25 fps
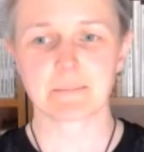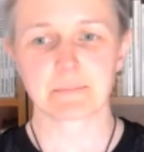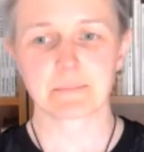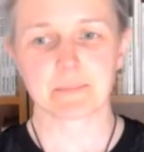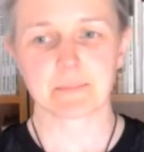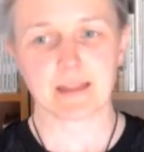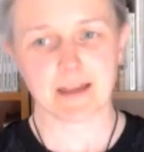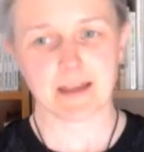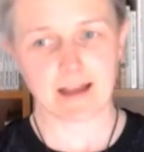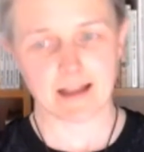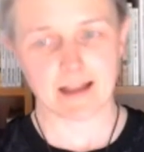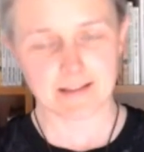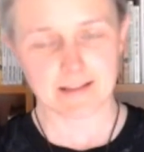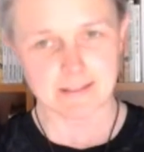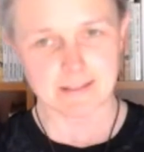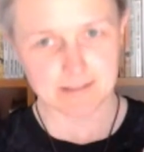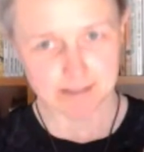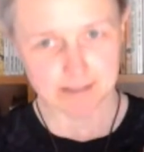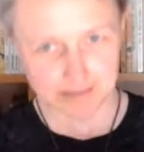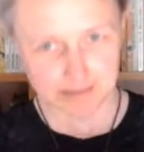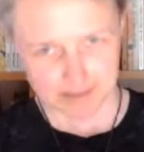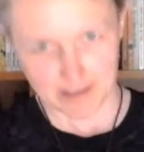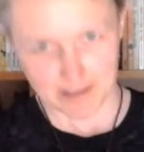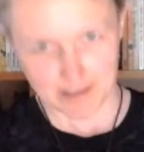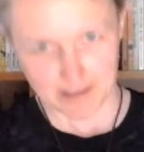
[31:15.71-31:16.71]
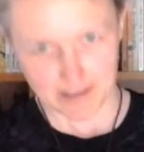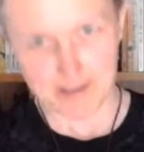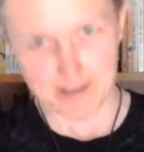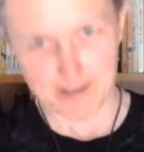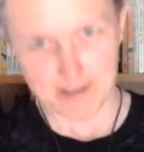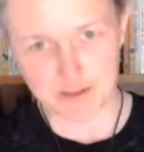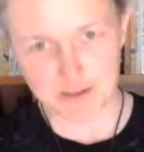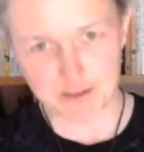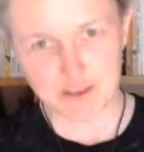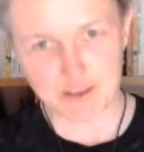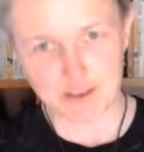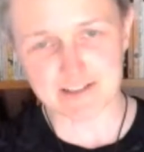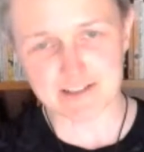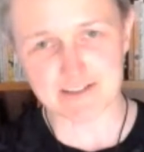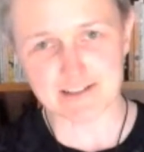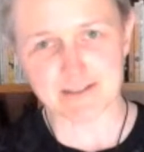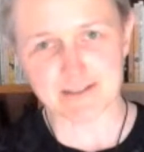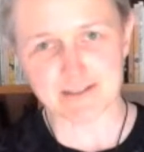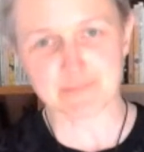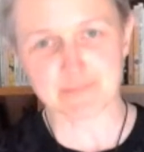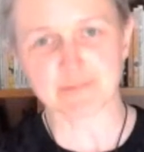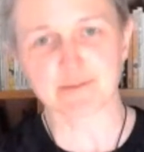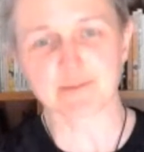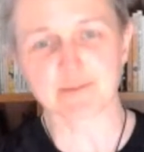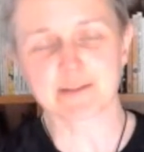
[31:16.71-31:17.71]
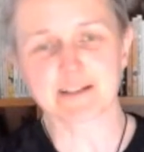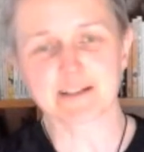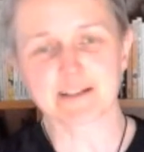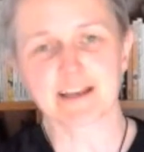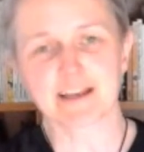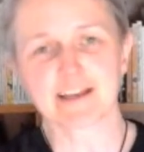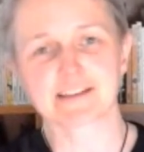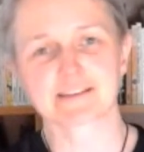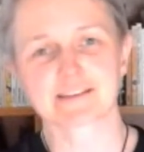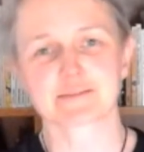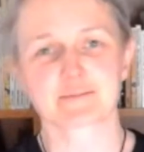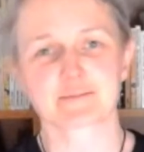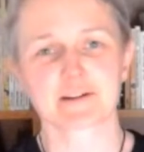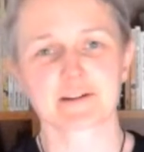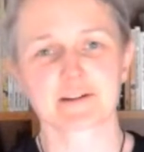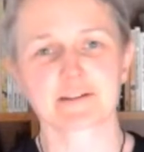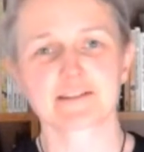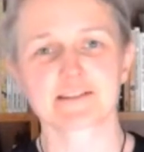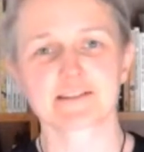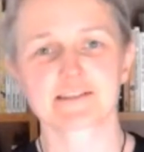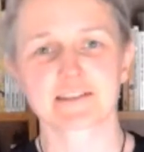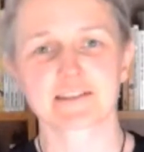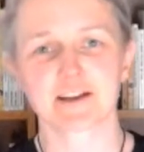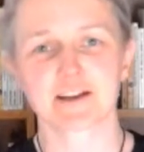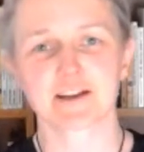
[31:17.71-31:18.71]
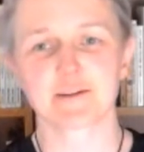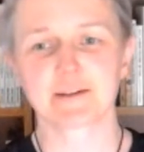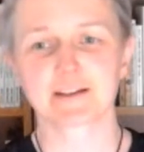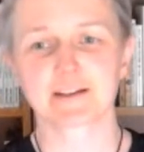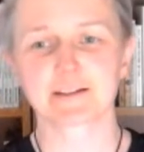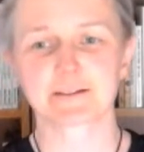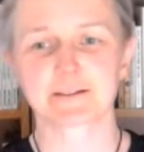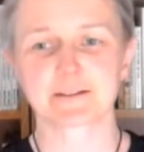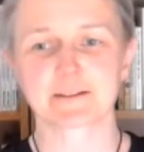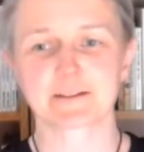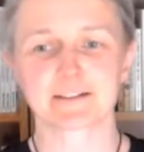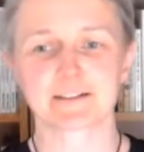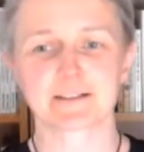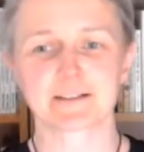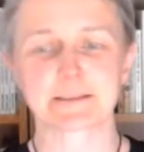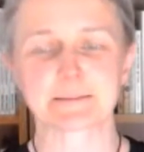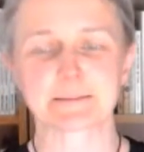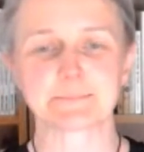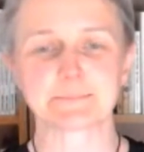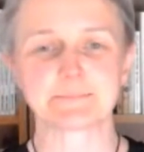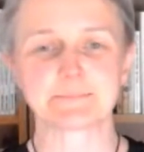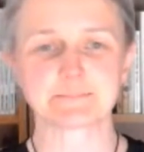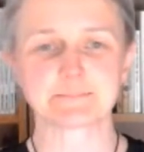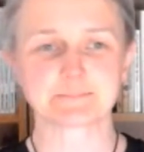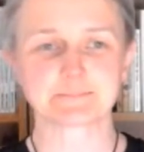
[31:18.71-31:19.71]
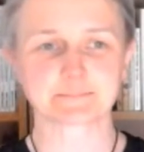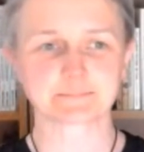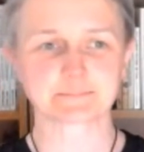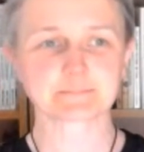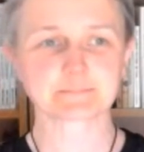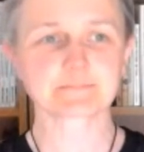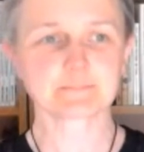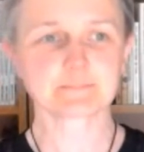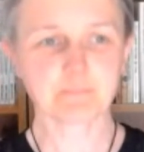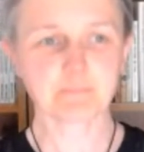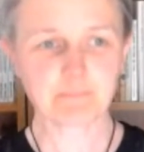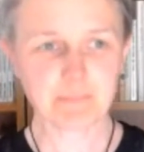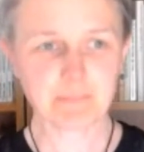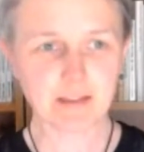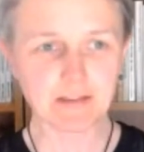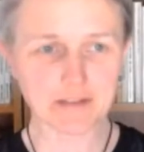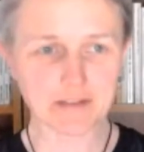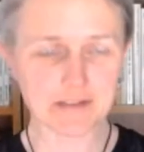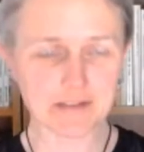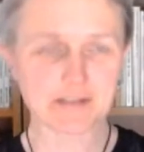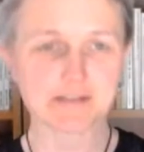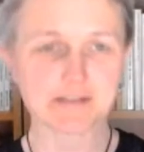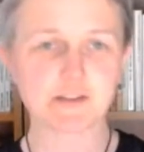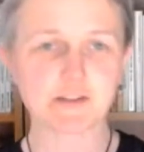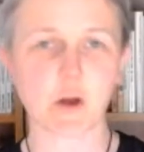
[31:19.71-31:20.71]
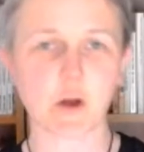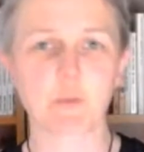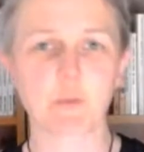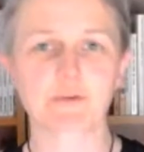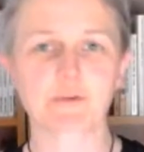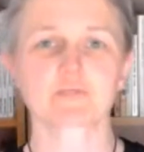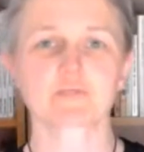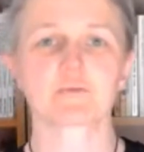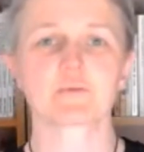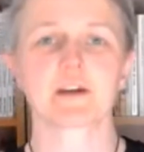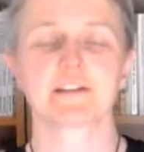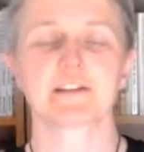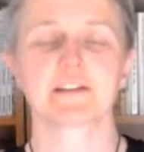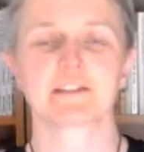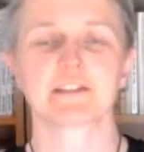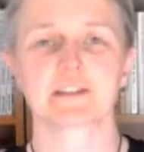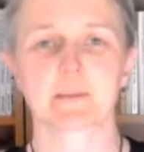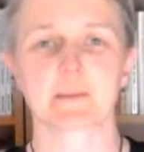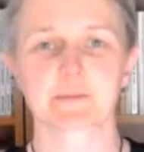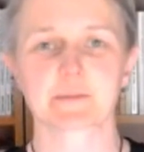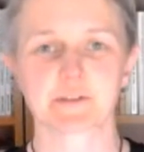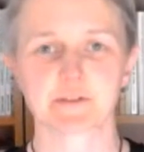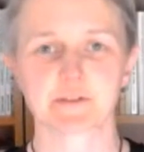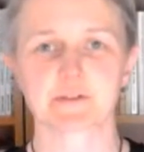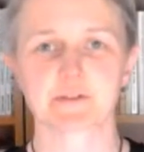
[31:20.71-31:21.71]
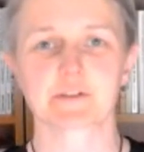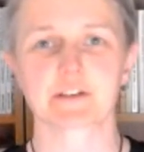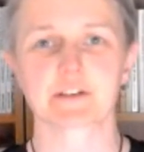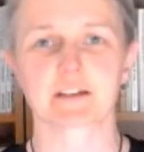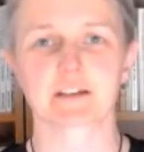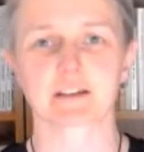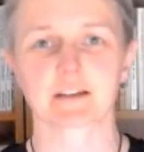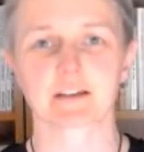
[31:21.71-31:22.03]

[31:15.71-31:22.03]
And as you can probably guess where this is going, this is the option we ended up choosing.